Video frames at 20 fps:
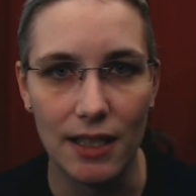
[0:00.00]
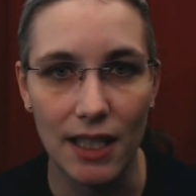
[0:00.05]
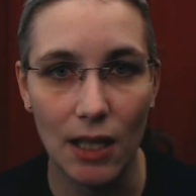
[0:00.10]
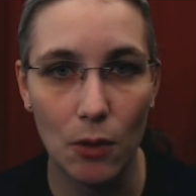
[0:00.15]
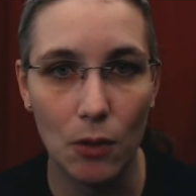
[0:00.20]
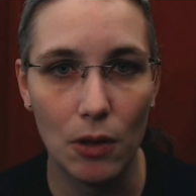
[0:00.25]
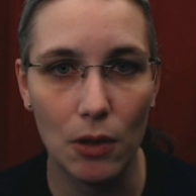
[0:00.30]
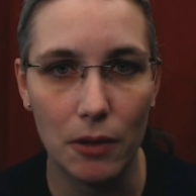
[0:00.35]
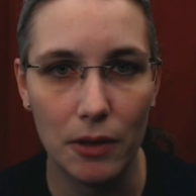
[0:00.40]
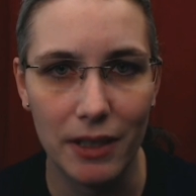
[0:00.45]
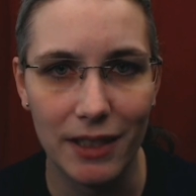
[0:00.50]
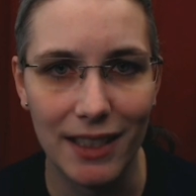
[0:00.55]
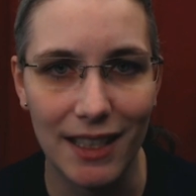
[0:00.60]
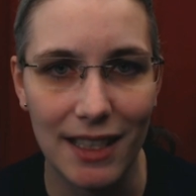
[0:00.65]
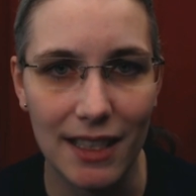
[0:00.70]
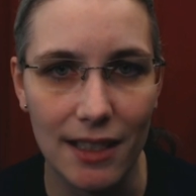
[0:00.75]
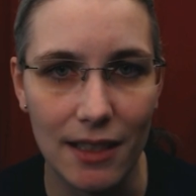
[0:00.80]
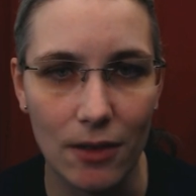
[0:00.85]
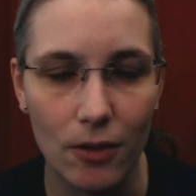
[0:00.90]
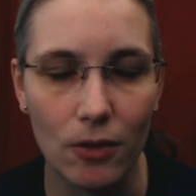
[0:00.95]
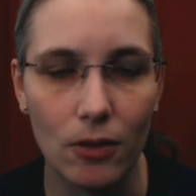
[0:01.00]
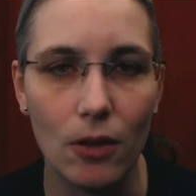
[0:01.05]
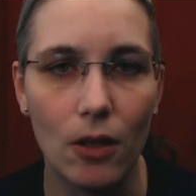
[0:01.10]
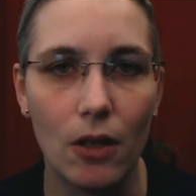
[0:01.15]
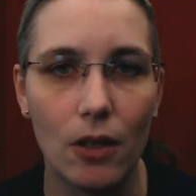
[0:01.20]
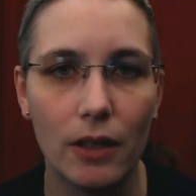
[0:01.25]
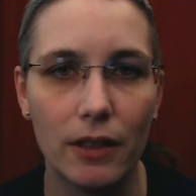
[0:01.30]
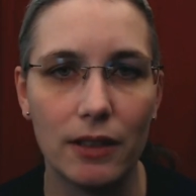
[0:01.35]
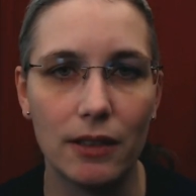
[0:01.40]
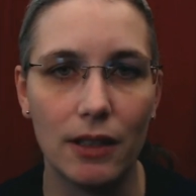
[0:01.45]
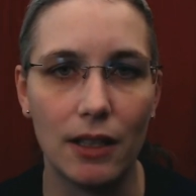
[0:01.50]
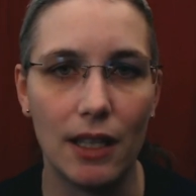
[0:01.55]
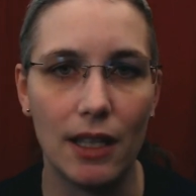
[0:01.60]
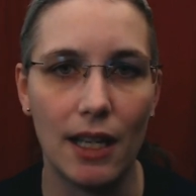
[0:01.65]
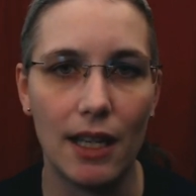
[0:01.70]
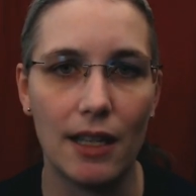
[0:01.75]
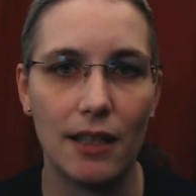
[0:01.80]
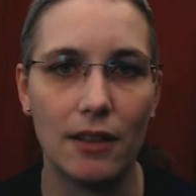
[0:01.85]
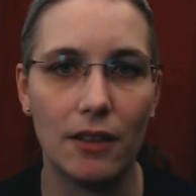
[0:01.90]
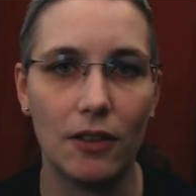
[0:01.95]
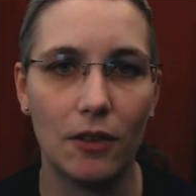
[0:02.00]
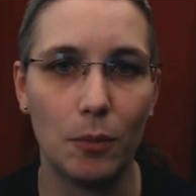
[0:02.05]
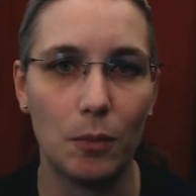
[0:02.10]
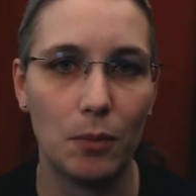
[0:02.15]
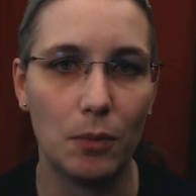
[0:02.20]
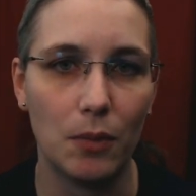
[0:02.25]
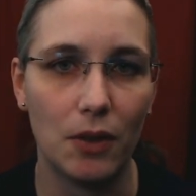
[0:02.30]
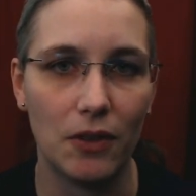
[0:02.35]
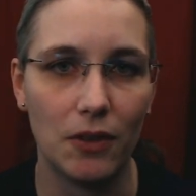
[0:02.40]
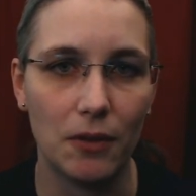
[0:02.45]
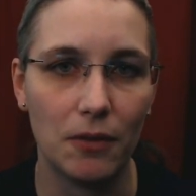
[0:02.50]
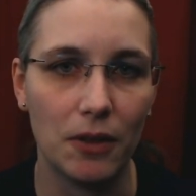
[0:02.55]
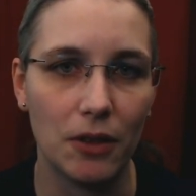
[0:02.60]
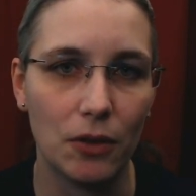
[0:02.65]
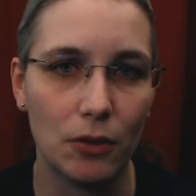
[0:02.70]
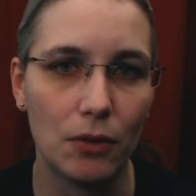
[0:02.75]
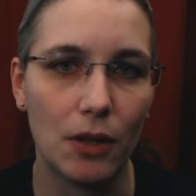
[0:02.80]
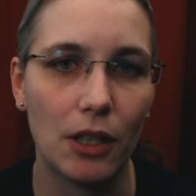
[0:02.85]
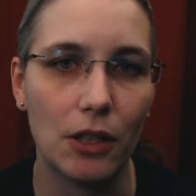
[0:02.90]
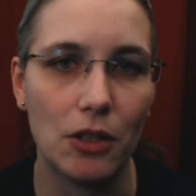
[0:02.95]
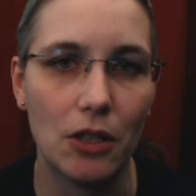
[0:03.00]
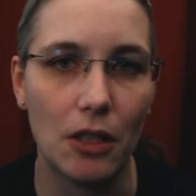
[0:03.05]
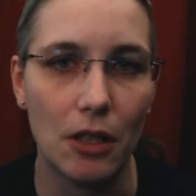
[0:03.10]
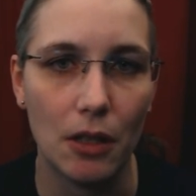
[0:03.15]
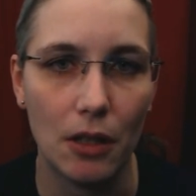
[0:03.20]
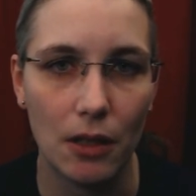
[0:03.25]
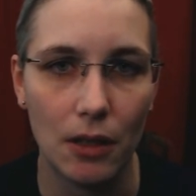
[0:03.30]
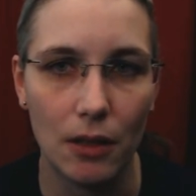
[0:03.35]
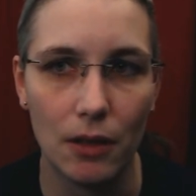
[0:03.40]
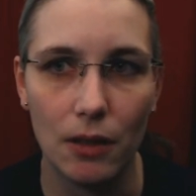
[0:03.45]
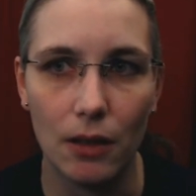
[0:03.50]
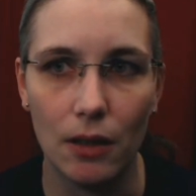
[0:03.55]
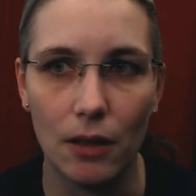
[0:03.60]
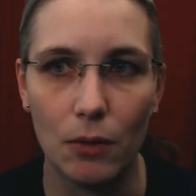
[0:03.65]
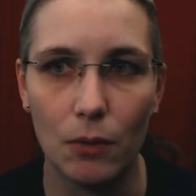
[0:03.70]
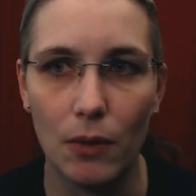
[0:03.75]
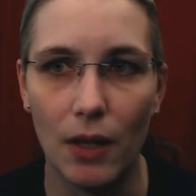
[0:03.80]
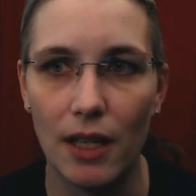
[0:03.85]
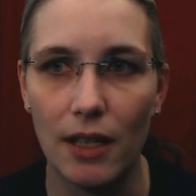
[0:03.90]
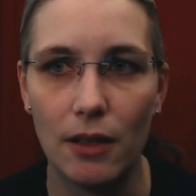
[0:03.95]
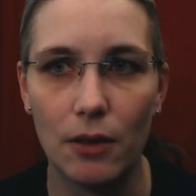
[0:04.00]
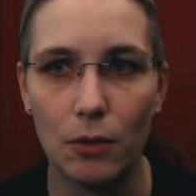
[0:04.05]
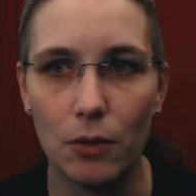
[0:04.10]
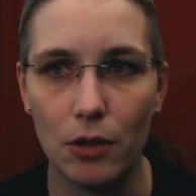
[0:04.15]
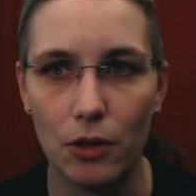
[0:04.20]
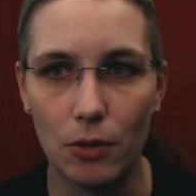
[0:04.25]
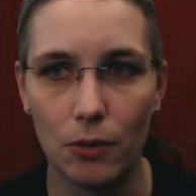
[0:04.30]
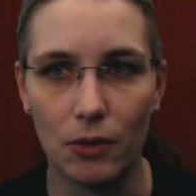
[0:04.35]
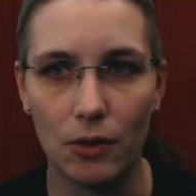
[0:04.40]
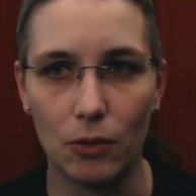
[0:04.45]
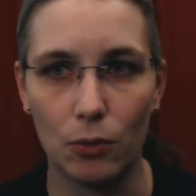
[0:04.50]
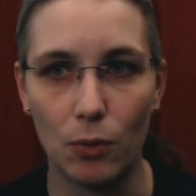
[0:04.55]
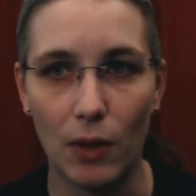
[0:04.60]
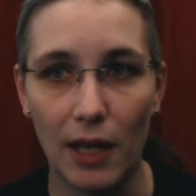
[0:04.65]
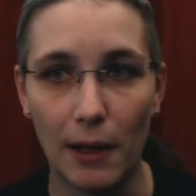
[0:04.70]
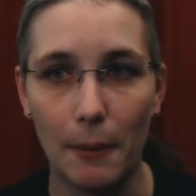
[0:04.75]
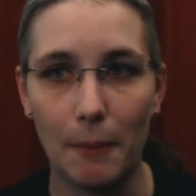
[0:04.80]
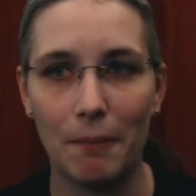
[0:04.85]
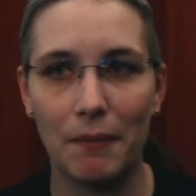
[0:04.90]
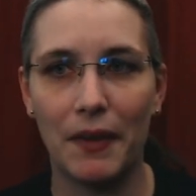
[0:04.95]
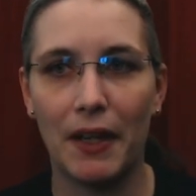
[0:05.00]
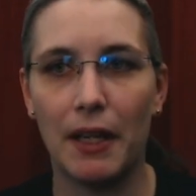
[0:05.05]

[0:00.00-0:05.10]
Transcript: downloaded and installed had a specific structure uh, ran into issues as well.